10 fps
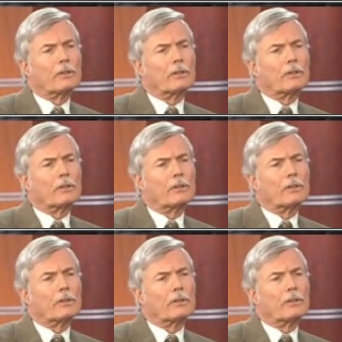
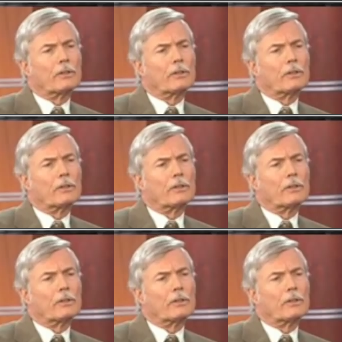
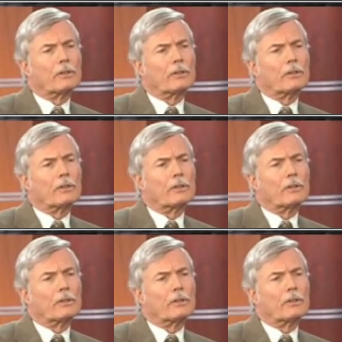
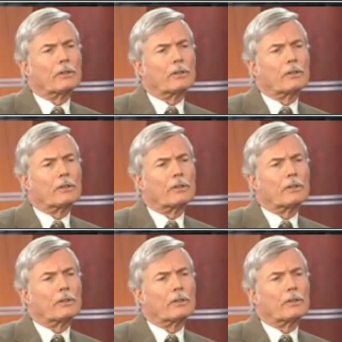
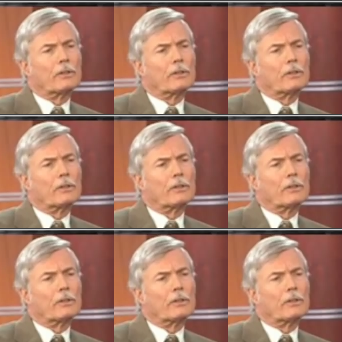
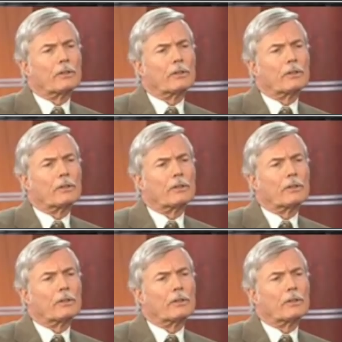This is a still picture; no speech is visible.